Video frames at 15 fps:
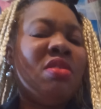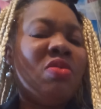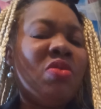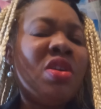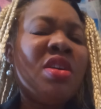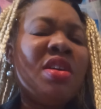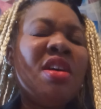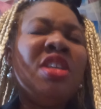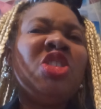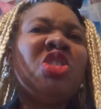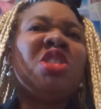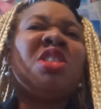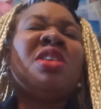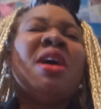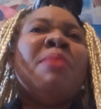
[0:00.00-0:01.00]
You know, it
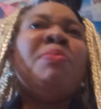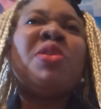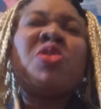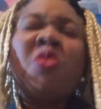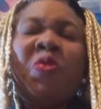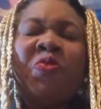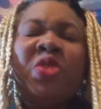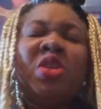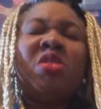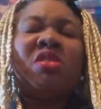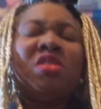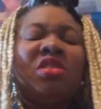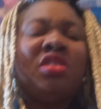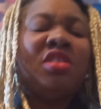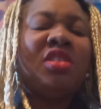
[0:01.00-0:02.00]
just make you feel
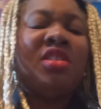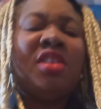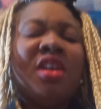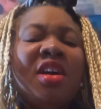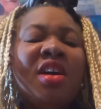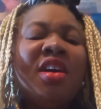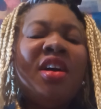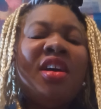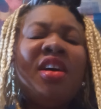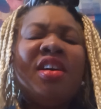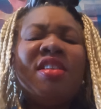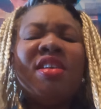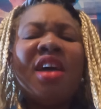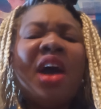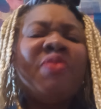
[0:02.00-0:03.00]
good
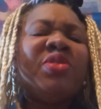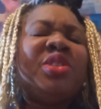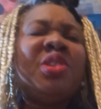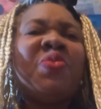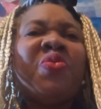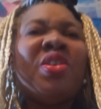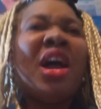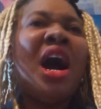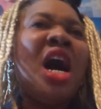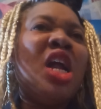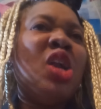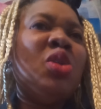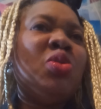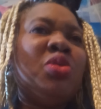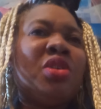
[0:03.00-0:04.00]
and then have a different
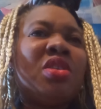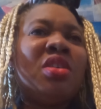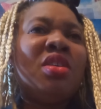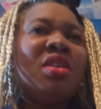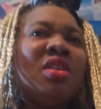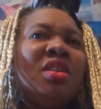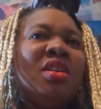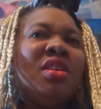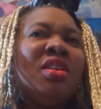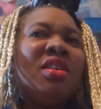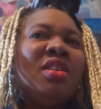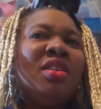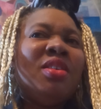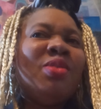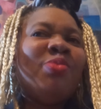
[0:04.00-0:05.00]
outlook
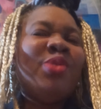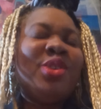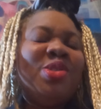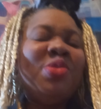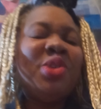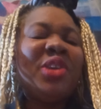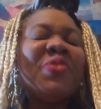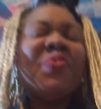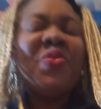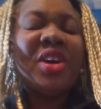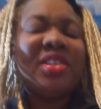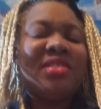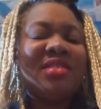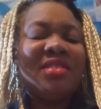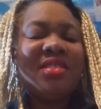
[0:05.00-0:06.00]
when you
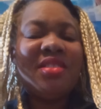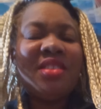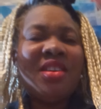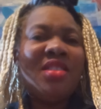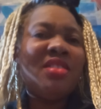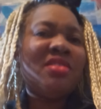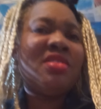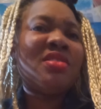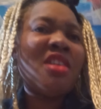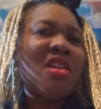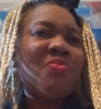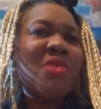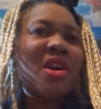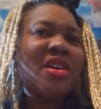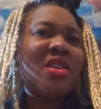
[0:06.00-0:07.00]
invest in the
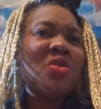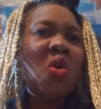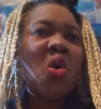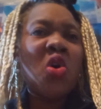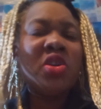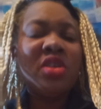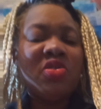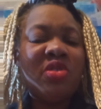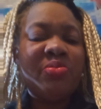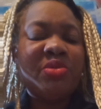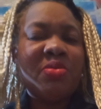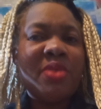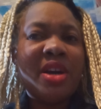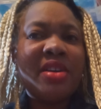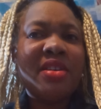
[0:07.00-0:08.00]
stock market or the
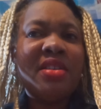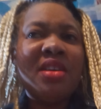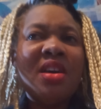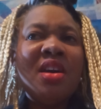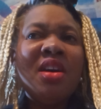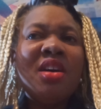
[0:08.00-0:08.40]
crypto market.